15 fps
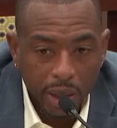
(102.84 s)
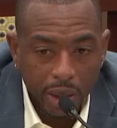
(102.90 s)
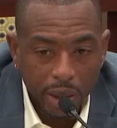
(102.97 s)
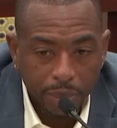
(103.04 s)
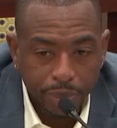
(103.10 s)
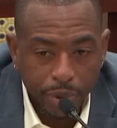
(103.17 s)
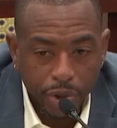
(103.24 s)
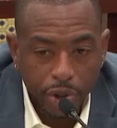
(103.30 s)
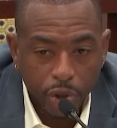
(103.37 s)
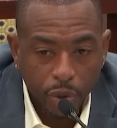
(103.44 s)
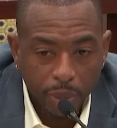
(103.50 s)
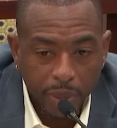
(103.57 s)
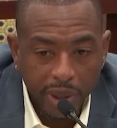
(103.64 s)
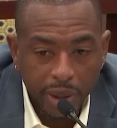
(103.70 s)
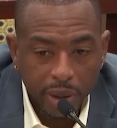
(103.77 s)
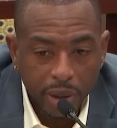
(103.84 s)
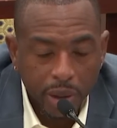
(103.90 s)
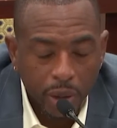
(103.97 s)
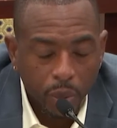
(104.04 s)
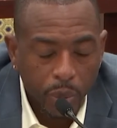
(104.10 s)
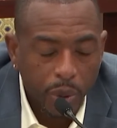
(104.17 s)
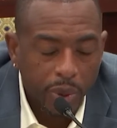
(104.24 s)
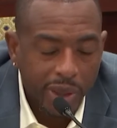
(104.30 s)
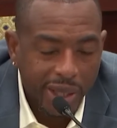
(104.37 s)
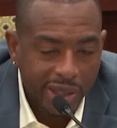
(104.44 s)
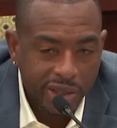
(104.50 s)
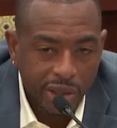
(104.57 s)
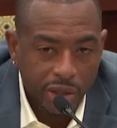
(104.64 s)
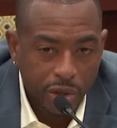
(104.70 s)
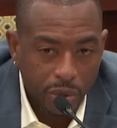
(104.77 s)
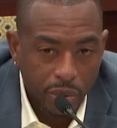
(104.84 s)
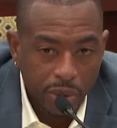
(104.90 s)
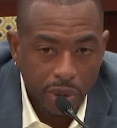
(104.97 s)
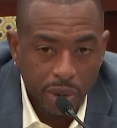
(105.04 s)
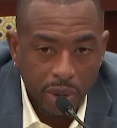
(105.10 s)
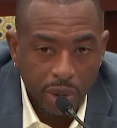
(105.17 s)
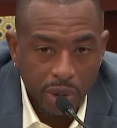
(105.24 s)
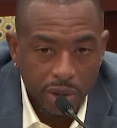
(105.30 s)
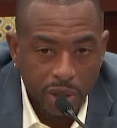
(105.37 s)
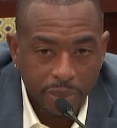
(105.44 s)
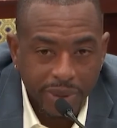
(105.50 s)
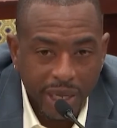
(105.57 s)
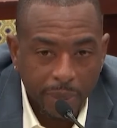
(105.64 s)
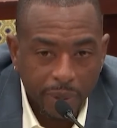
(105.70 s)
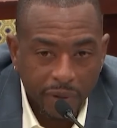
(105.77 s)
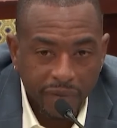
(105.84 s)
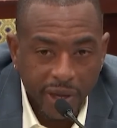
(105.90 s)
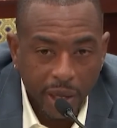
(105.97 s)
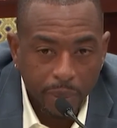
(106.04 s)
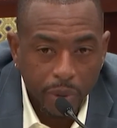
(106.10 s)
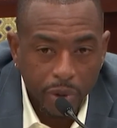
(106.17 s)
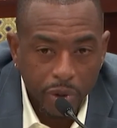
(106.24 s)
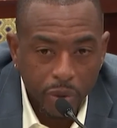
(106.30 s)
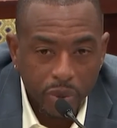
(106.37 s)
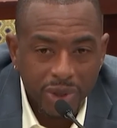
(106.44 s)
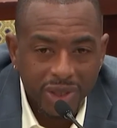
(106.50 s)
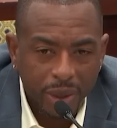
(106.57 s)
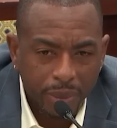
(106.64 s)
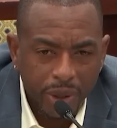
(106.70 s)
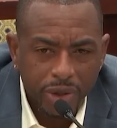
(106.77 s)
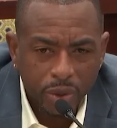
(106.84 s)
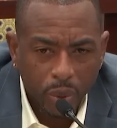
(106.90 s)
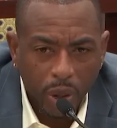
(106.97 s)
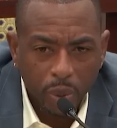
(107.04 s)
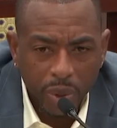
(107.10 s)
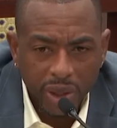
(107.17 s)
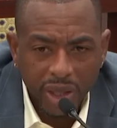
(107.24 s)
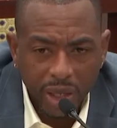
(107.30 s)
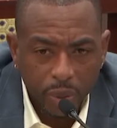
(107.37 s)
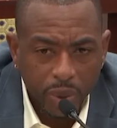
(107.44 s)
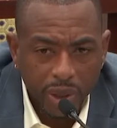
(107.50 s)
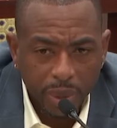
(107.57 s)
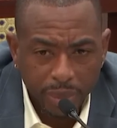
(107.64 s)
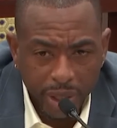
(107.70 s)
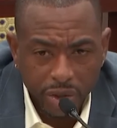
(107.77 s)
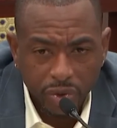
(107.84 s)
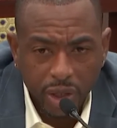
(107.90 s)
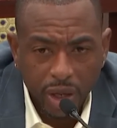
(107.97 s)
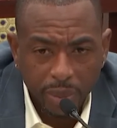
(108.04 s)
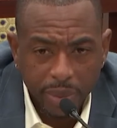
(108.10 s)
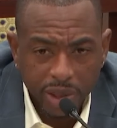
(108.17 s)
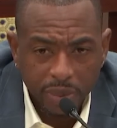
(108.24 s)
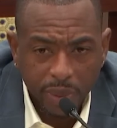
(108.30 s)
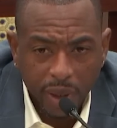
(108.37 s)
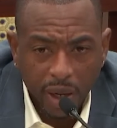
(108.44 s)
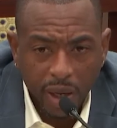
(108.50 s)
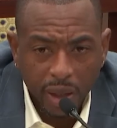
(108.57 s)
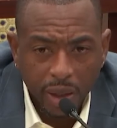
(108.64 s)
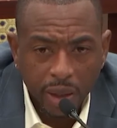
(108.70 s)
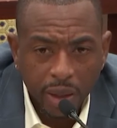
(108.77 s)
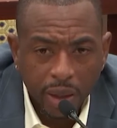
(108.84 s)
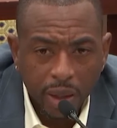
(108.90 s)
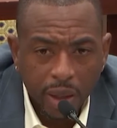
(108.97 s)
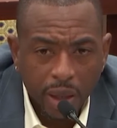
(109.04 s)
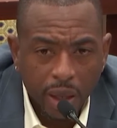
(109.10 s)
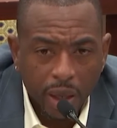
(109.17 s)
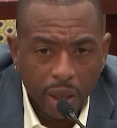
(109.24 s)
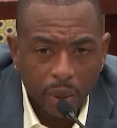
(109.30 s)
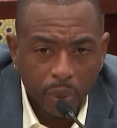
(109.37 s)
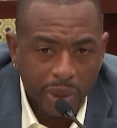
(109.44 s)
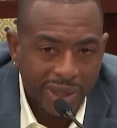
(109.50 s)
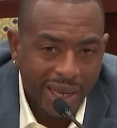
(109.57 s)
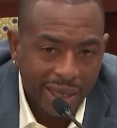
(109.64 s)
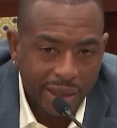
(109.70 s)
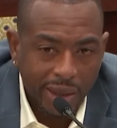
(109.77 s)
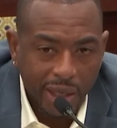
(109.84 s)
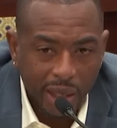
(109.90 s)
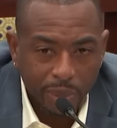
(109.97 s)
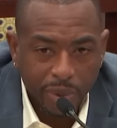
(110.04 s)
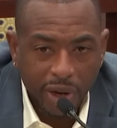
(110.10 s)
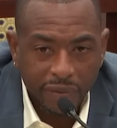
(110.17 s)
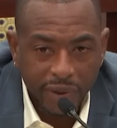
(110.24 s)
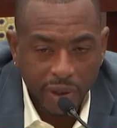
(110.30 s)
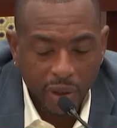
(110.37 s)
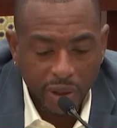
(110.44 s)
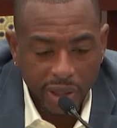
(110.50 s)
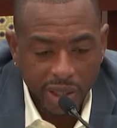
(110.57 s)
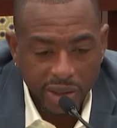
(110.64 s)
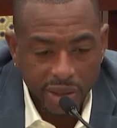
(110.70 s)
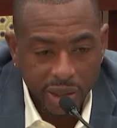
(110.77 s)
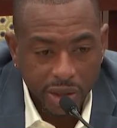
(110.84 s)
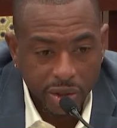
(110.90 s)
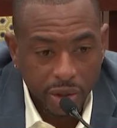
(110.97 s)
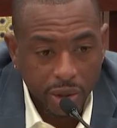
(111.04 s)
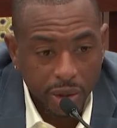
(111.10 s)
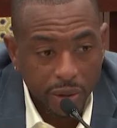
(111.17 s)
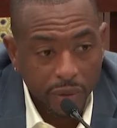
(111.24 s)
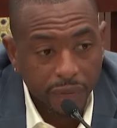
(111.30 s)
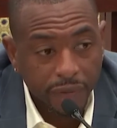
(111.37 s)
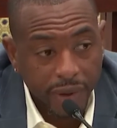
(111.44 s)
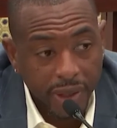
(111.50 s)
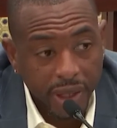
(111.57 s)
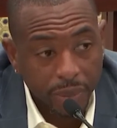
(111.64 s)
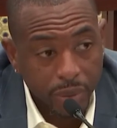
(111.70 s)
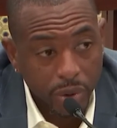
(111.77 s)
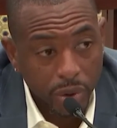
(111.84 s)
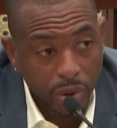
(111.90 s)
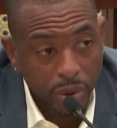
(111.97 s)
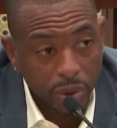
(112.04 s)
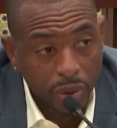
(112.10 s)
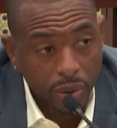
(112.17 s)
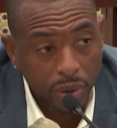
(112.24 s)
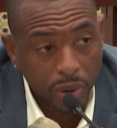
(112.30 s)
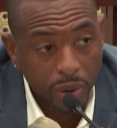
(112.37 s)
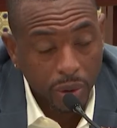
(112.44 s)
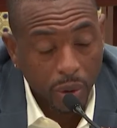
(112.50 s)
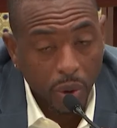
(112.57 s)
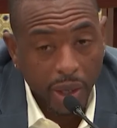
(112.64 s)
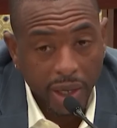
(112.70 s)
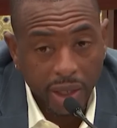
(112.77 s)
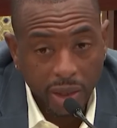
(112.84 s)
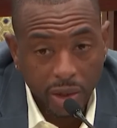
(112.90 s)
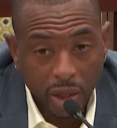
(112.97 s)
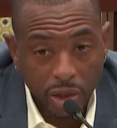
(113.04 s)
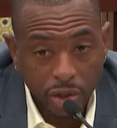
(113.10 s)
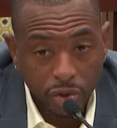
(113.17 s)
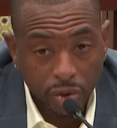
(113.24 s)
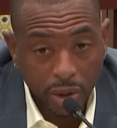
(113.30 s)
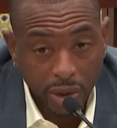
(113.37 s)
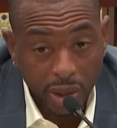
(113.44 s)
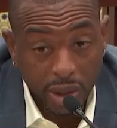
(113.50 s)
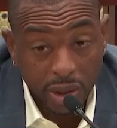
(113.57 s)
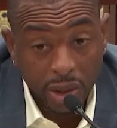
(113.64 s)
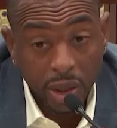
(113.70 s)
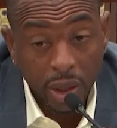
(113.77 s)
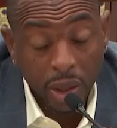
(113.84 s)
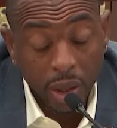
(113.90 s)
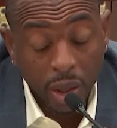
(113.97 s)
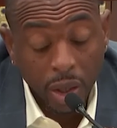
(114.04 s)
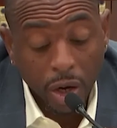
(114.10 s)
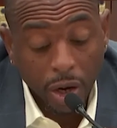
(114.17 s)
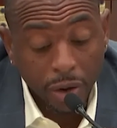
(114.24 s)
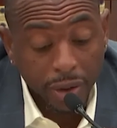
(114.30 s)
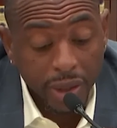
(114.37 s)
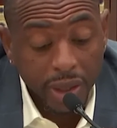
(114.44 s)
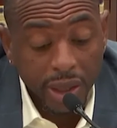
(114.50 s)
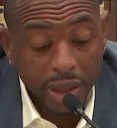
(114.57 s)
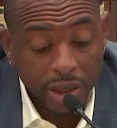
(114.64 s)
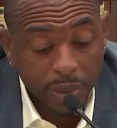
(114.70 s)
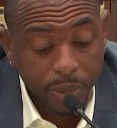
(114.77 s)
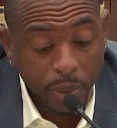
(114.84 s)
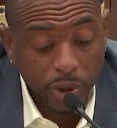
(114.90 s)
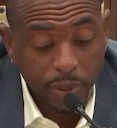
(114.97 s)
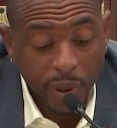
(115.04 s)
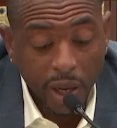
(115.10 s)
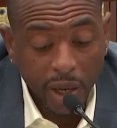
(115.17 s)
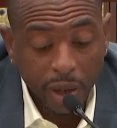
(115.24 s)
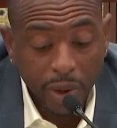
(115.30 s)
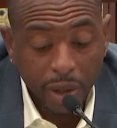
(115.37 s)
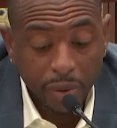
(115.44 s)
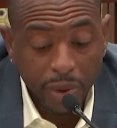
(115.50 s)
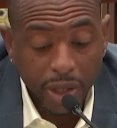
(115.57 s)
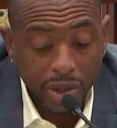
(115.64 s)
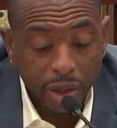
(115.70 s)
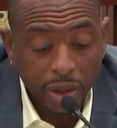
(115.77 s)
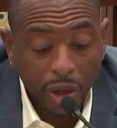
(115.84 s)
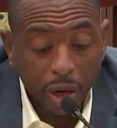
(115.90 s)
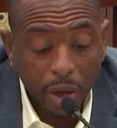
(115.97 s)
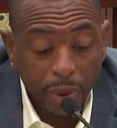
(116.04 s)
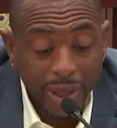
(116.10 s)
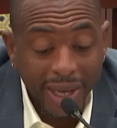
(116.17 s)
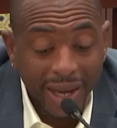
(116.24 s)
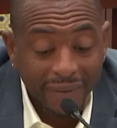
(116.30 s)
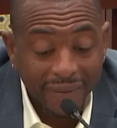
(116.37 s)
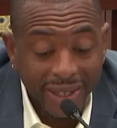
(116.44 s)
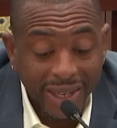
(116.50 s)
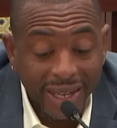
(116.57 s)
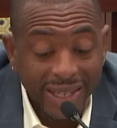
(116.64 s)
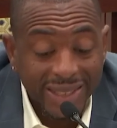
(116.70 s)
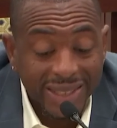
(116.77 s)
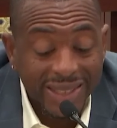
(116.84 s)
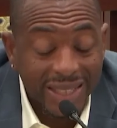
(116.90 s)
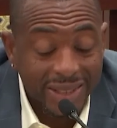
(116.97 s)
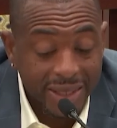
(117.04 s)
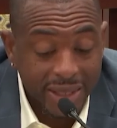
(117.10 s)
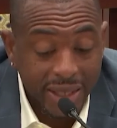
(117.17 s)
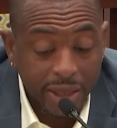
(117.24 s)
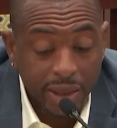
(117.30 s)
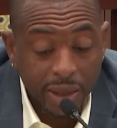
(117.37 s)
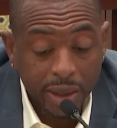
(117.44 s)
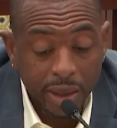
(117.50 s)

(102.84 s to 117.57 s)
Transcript: Procurement, we will execute some type of MOU similar to what we did with the Meadra Cummins Park with that nonprofit organization for them to go ahead and construct this. Currently, Sports, Park and Recreation already have an existing